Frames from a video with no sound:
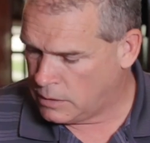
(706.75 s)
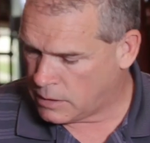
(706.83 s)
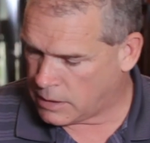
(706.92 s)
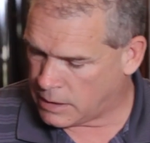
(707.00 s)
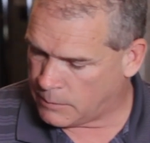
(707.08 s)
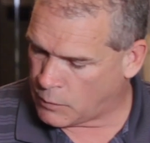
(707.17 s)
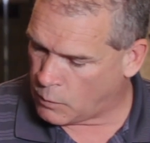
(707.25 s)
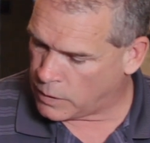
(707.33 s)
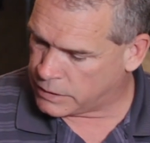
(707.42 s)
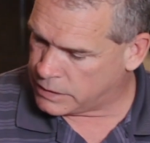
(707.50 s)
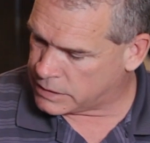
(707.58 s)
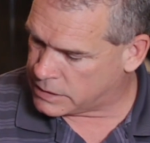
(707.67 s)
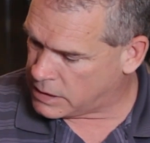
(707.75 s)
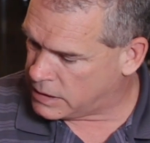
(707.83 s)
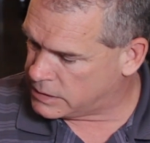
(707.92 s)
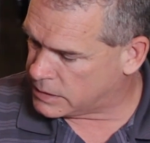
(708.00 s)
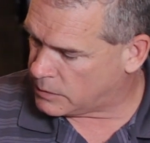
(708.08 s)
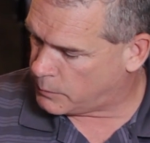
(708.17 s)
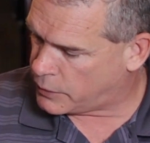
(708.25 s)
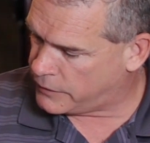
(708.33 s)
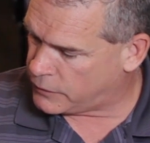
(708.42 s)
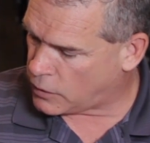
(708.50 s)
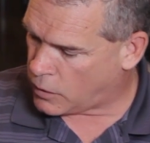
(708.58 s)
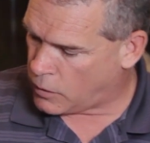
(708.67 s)
But what this does, it'll
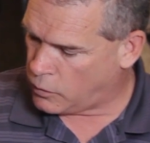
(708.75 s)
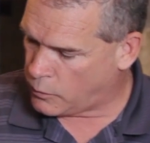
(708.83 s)
pivot all the